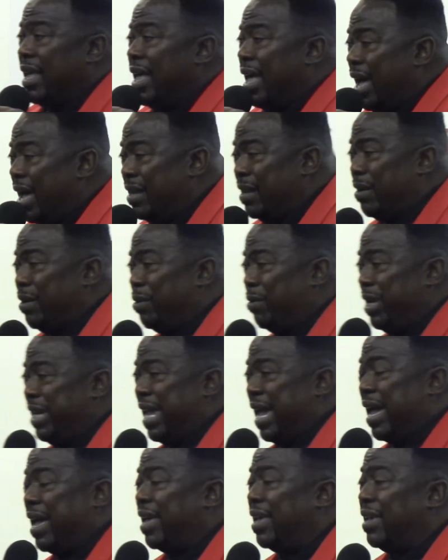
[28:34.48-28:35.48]

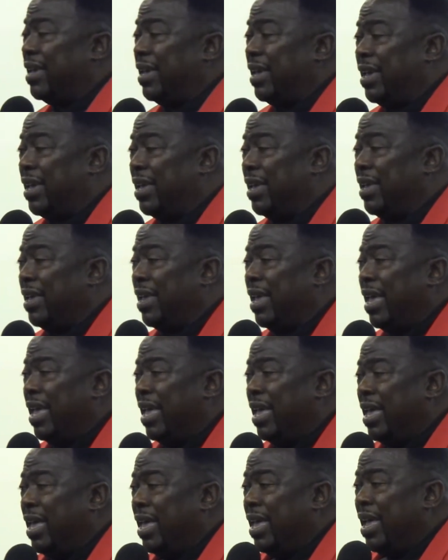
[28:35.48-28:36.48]
Hallelujah.
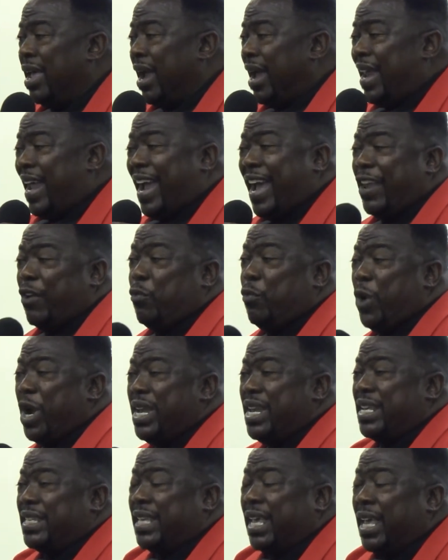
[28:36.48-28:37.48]
And I got a
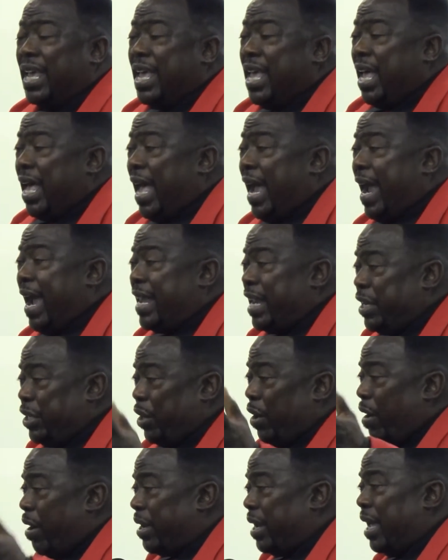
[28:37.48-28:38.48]
witness. I got a
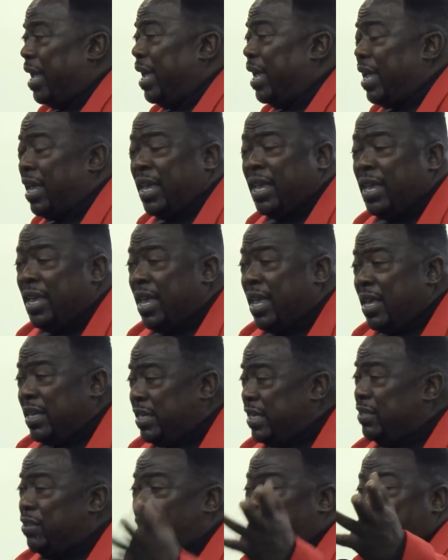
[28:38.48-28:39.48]
daughter.
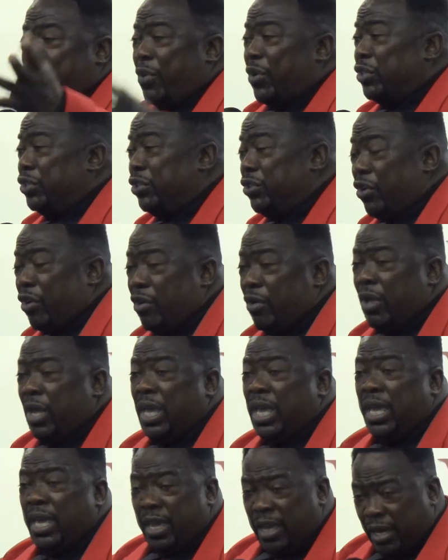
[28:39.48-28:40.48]
She's almost, you know,
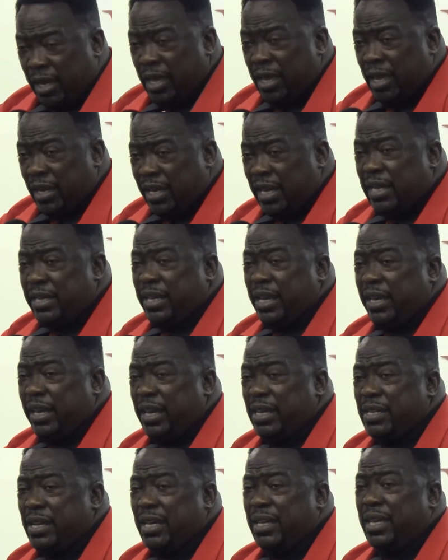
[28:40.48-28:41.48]
can I tell you
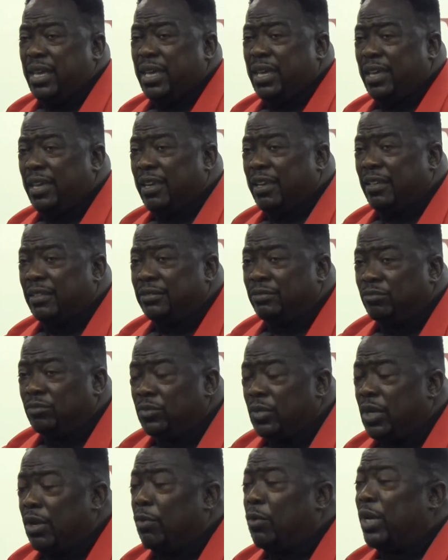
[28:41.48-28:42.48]
this, honey?
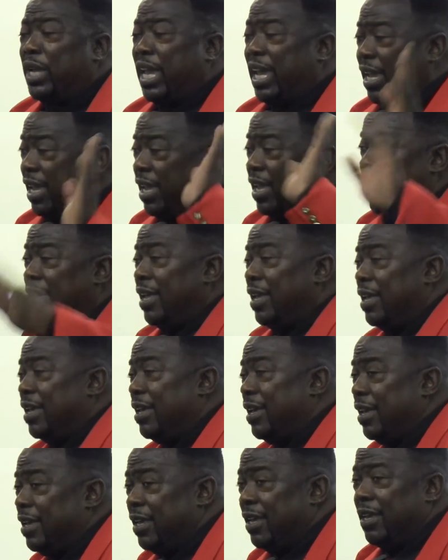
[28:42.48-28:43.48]
Okay.
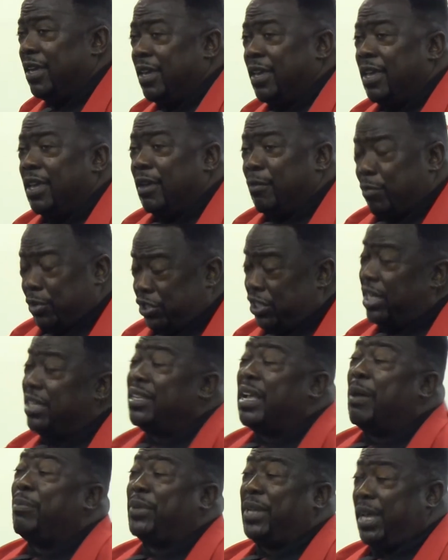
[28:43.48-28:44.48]
But
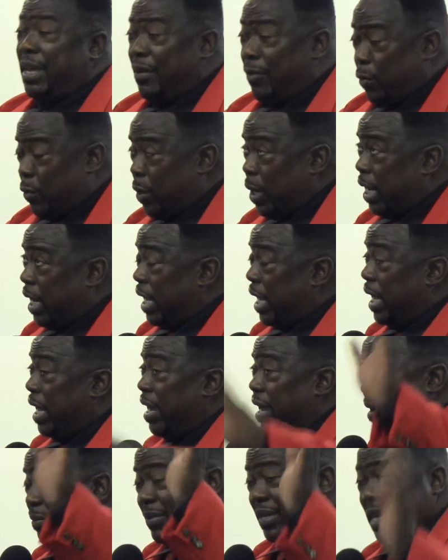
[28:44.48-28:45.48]
she's up there,
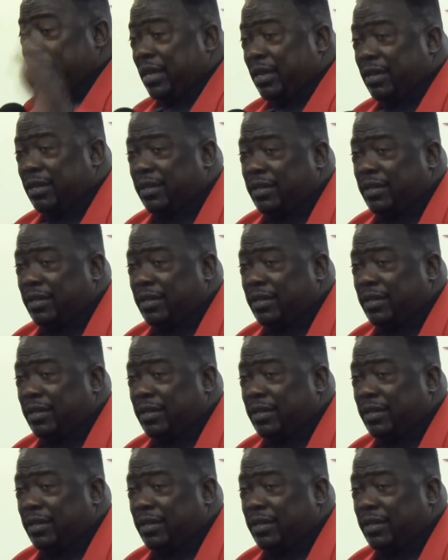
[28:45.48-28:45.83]
way up there.